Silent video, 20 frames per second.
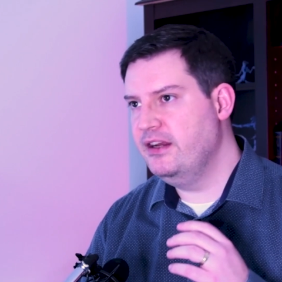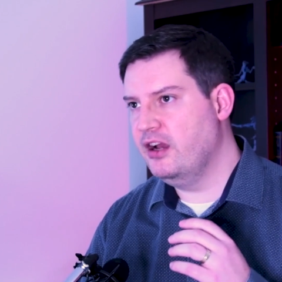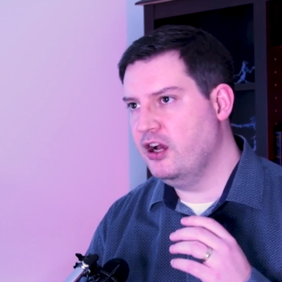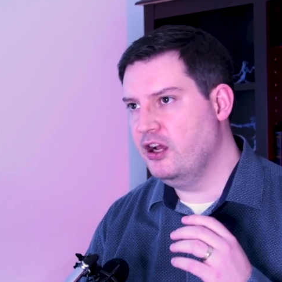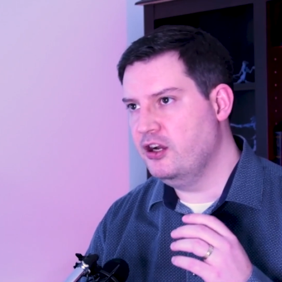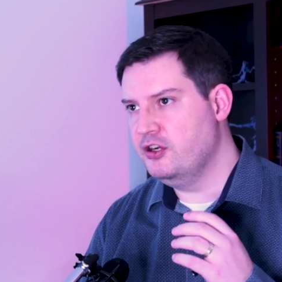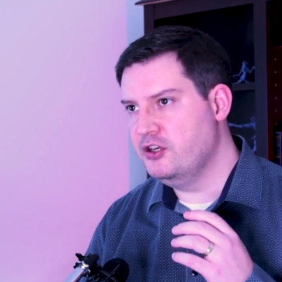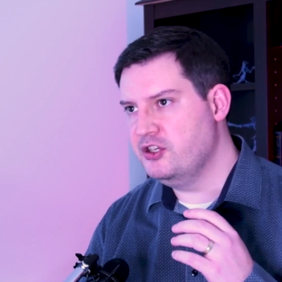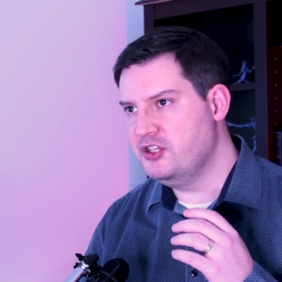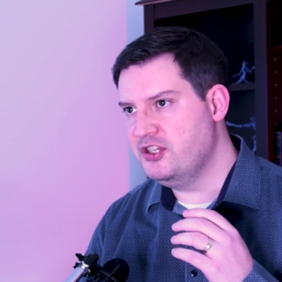to
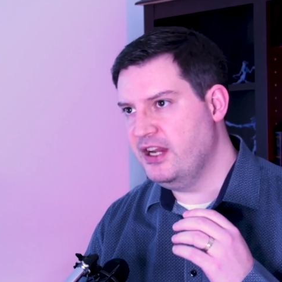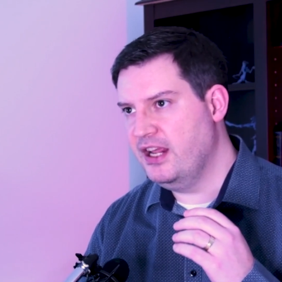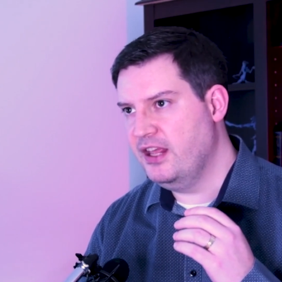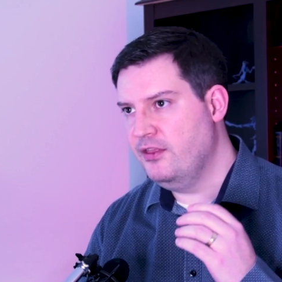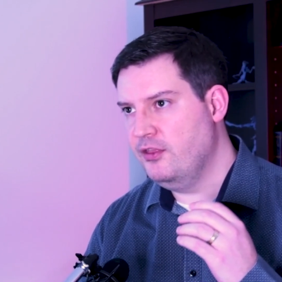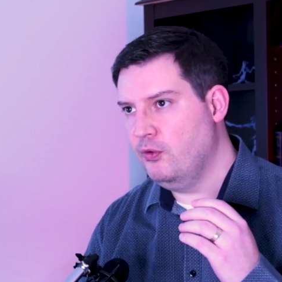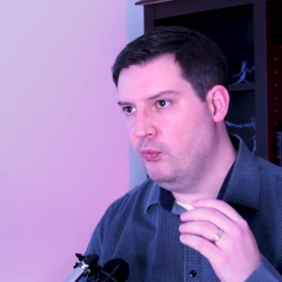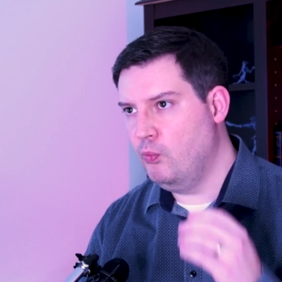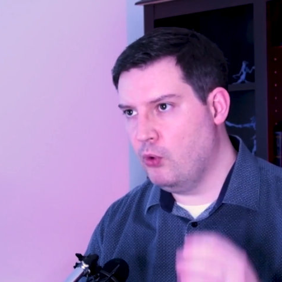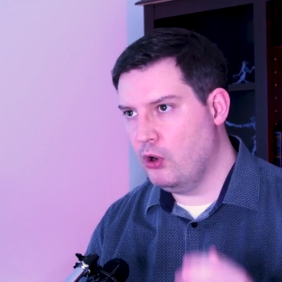
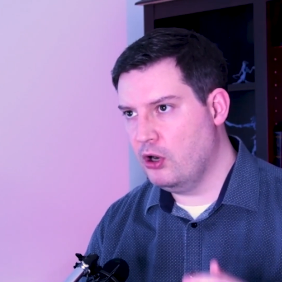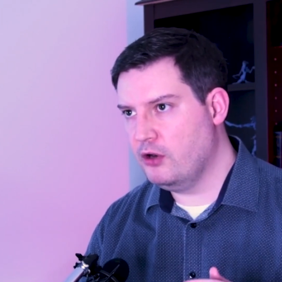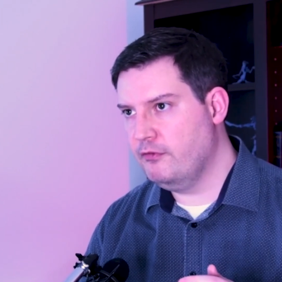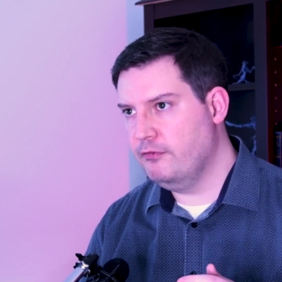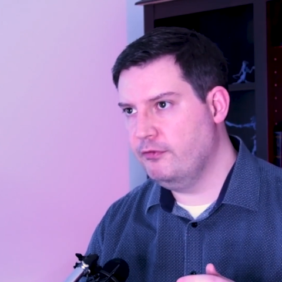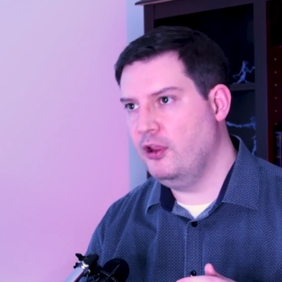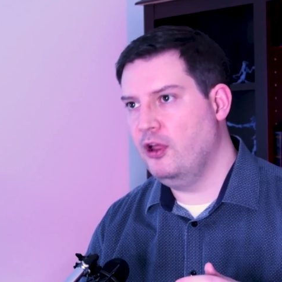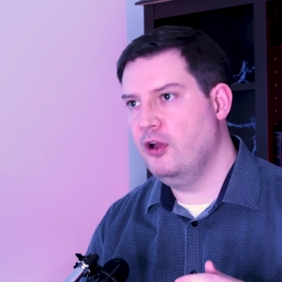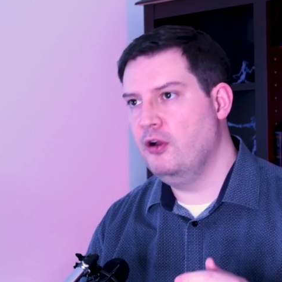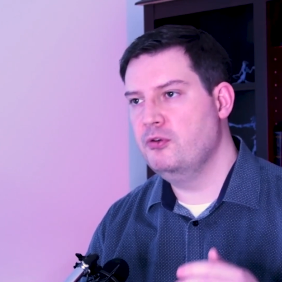understand the
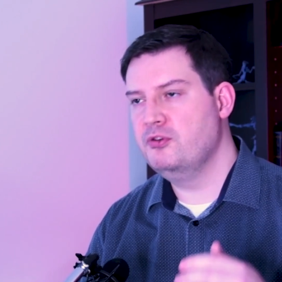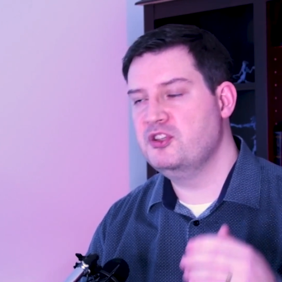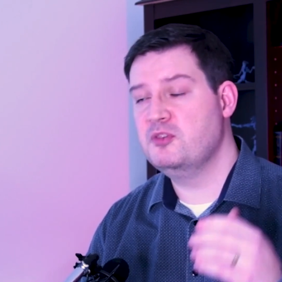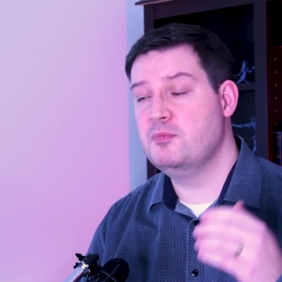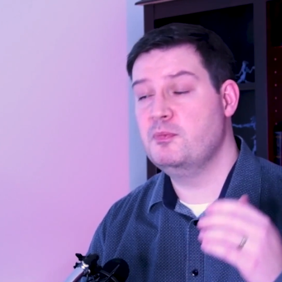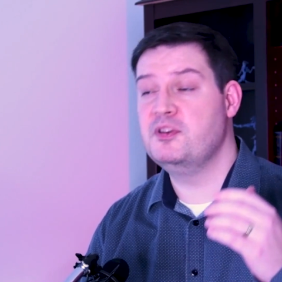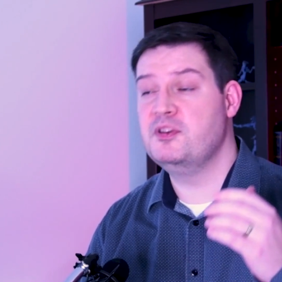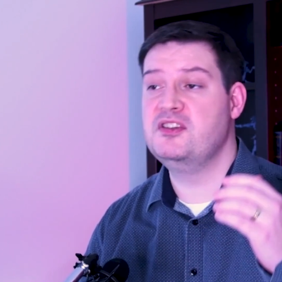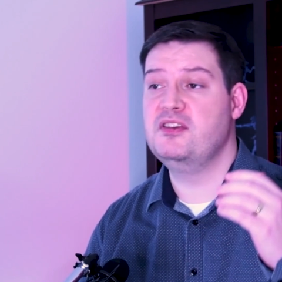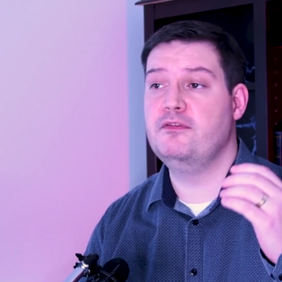workflow
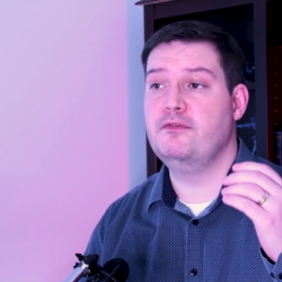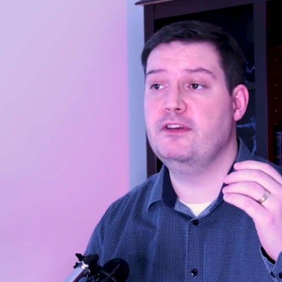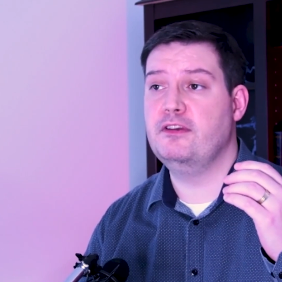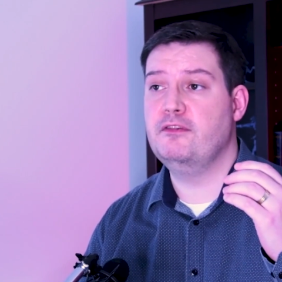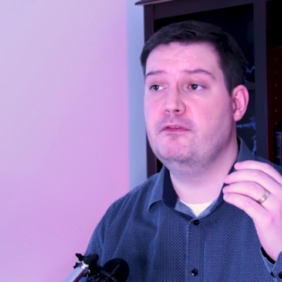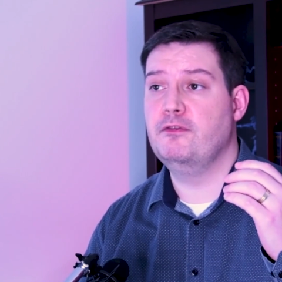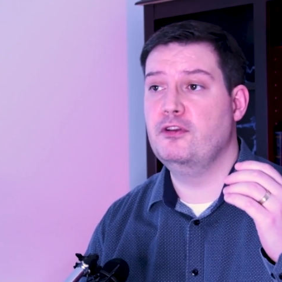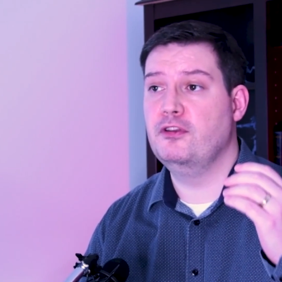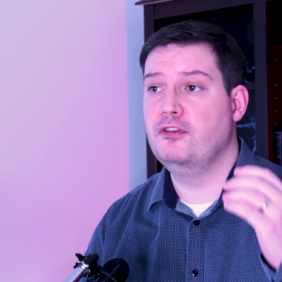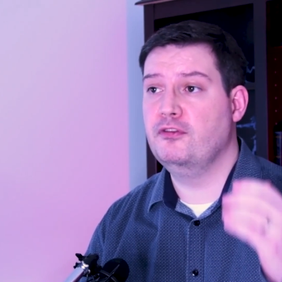
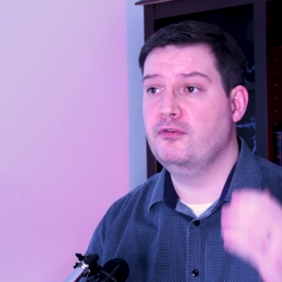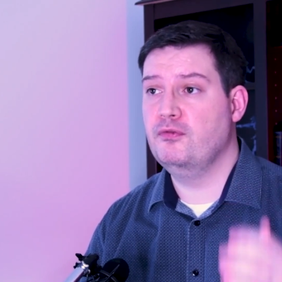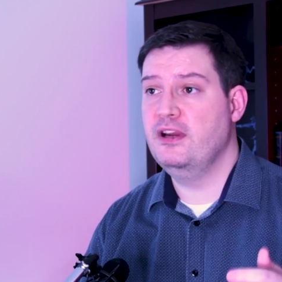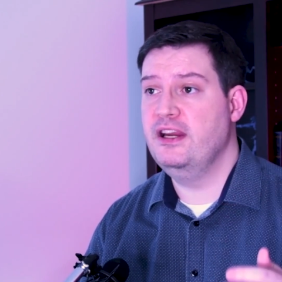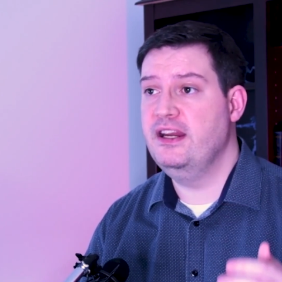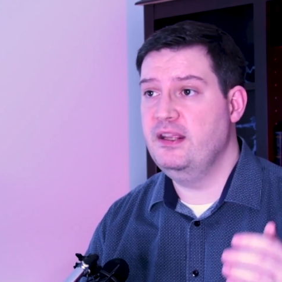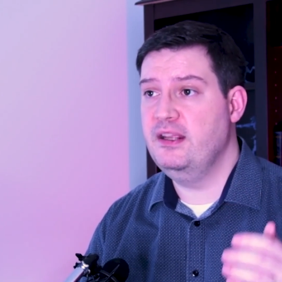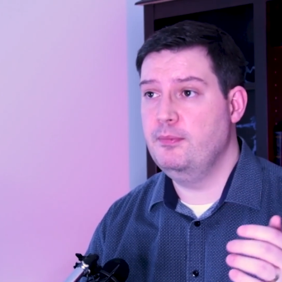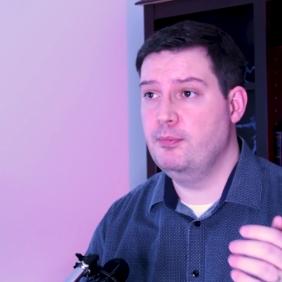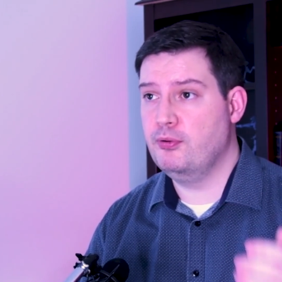specific for
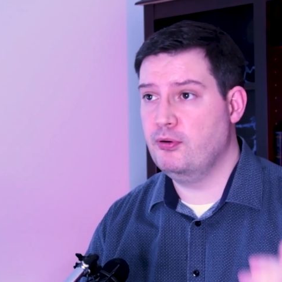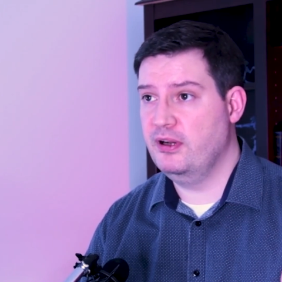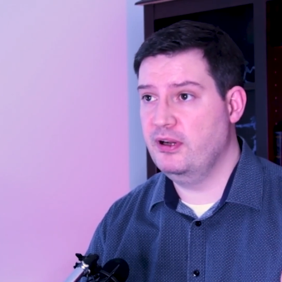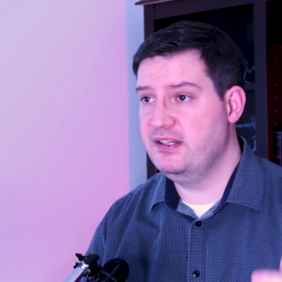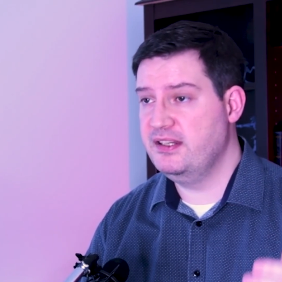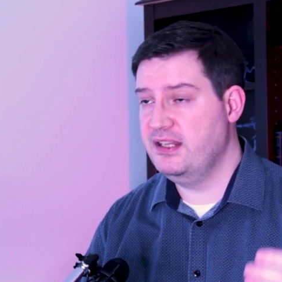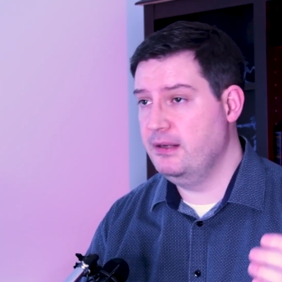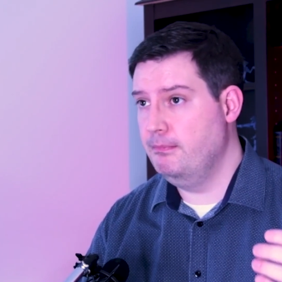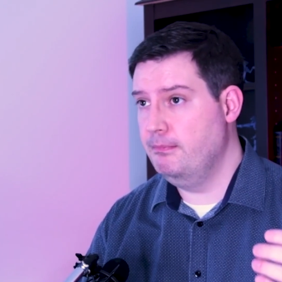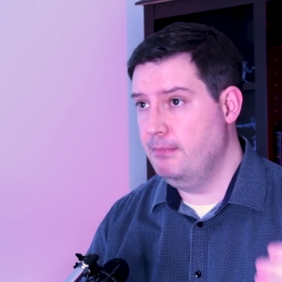3D
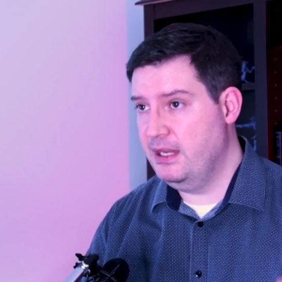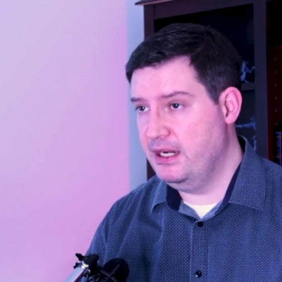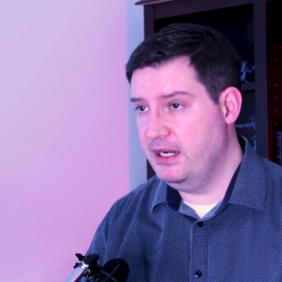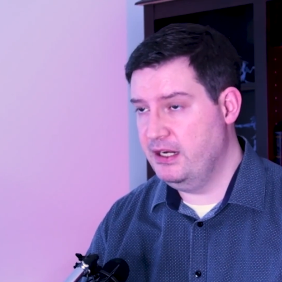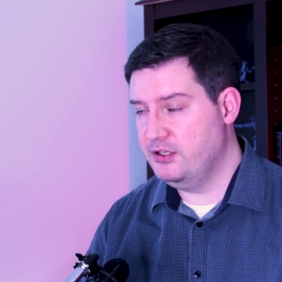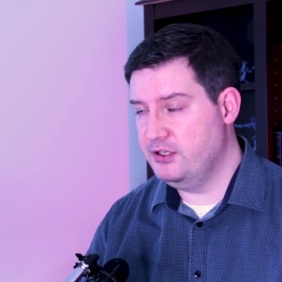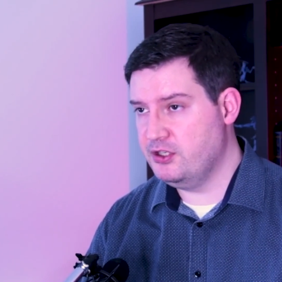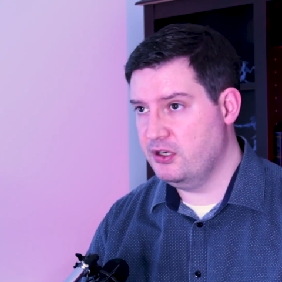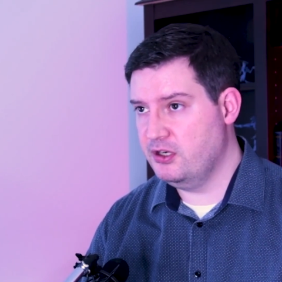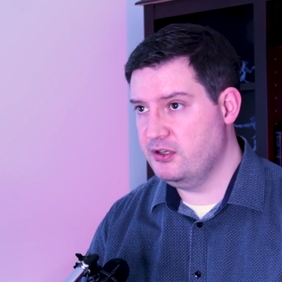printing
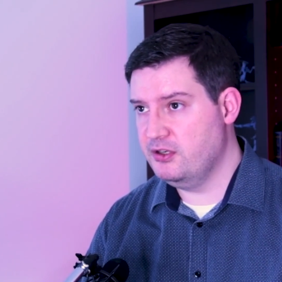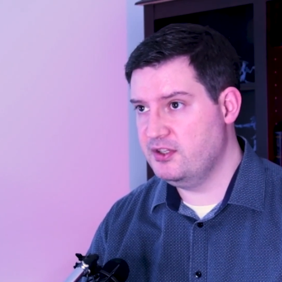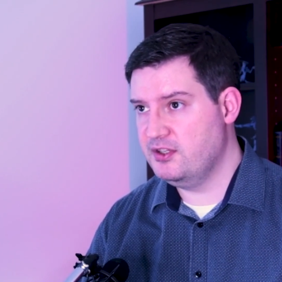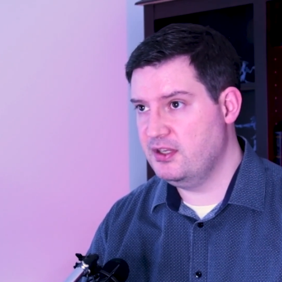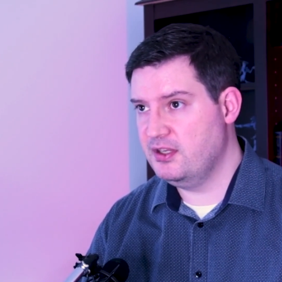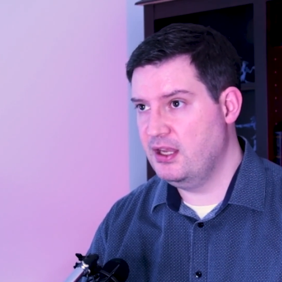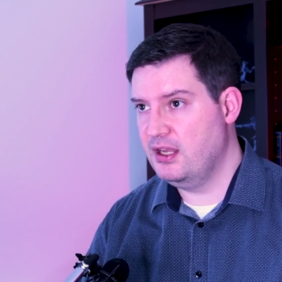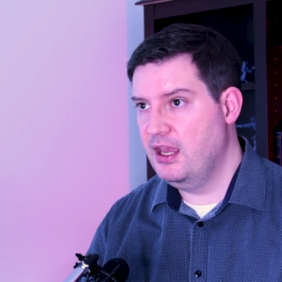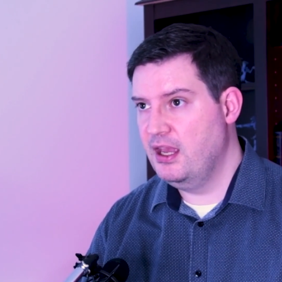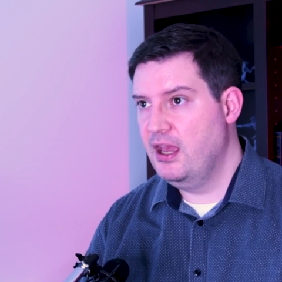
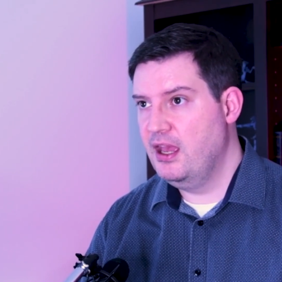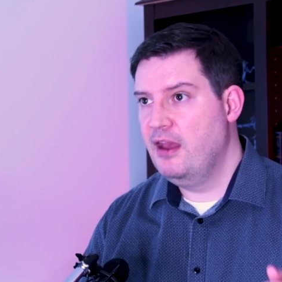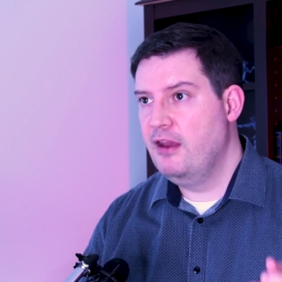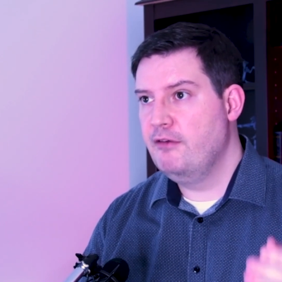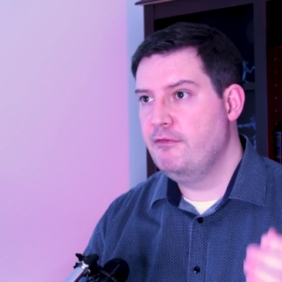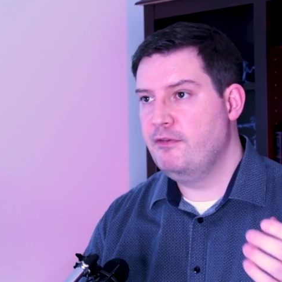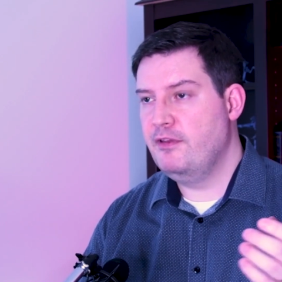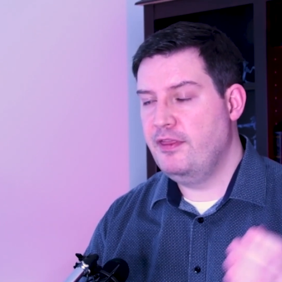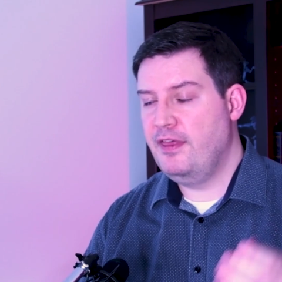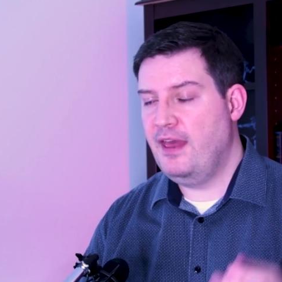miniatures.
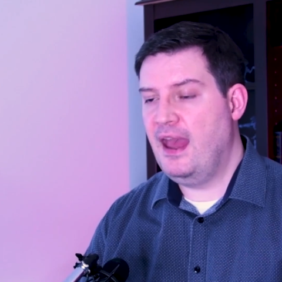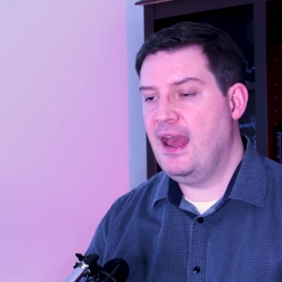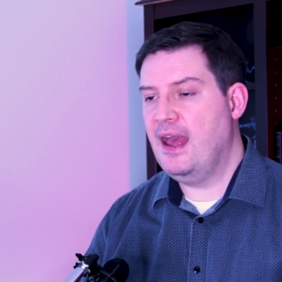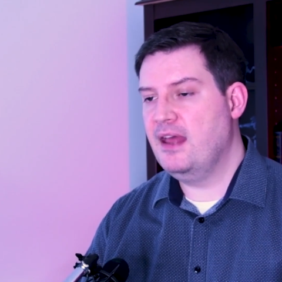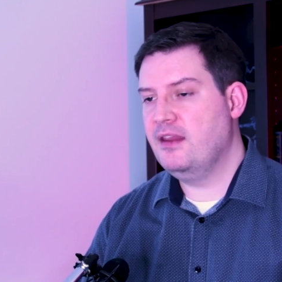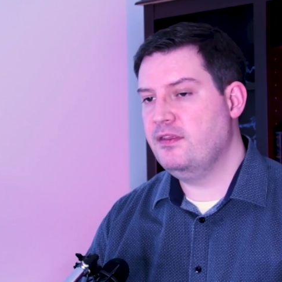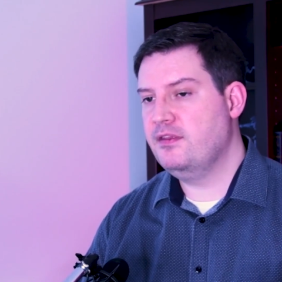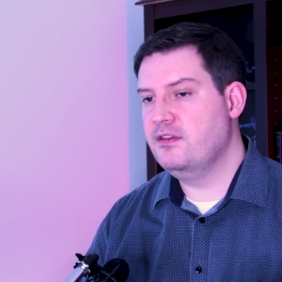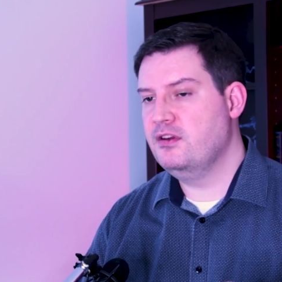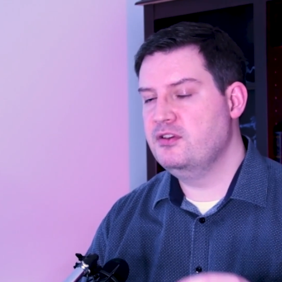For
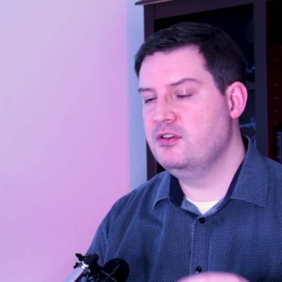that, there's